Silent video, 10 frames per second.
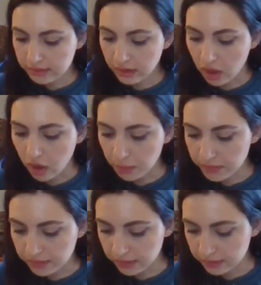
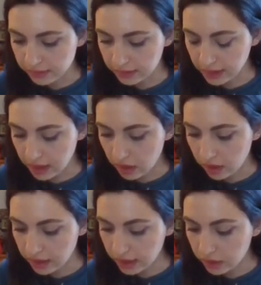opposite the
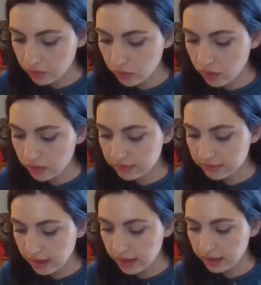equal
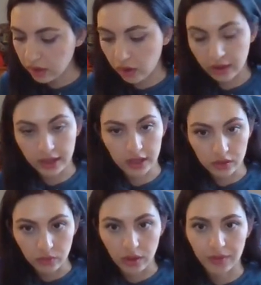side are
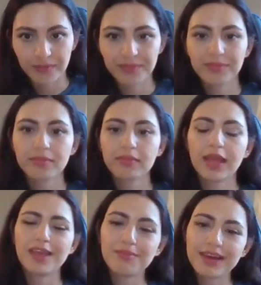equal.
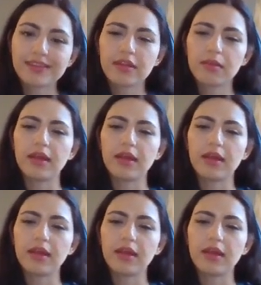It might sound